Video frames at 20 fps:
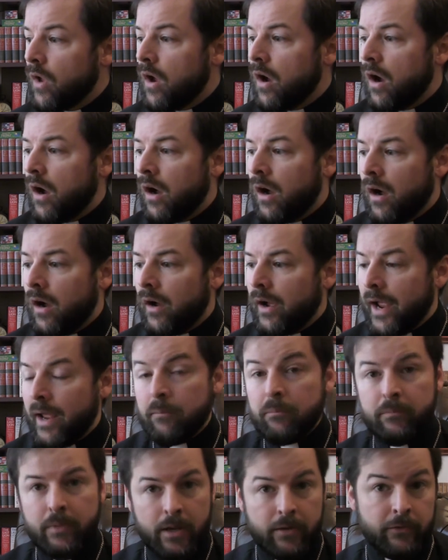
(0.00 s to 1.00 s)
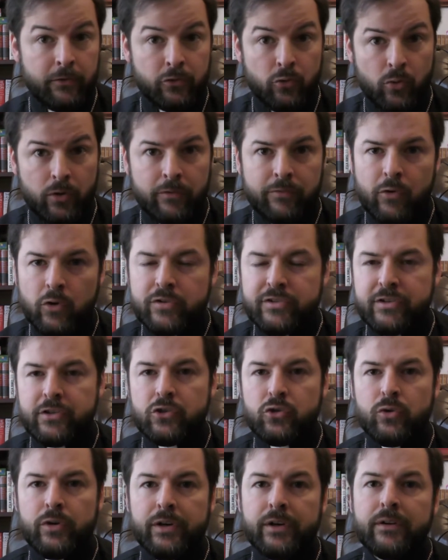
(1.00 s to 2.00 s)
and the 21st
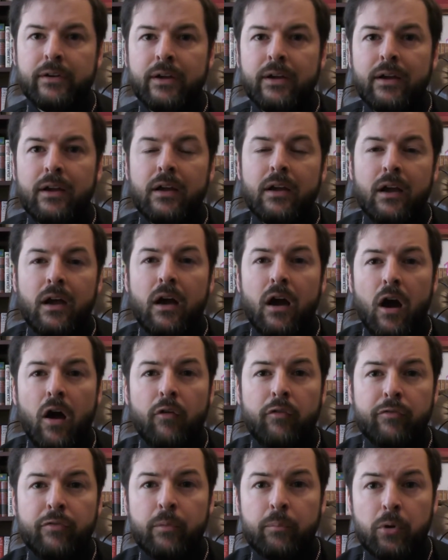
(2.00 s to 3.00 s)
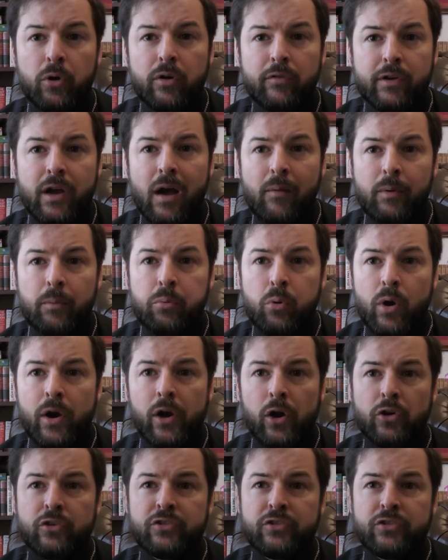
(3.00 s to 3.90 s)
century, of the Book of Common Prayer.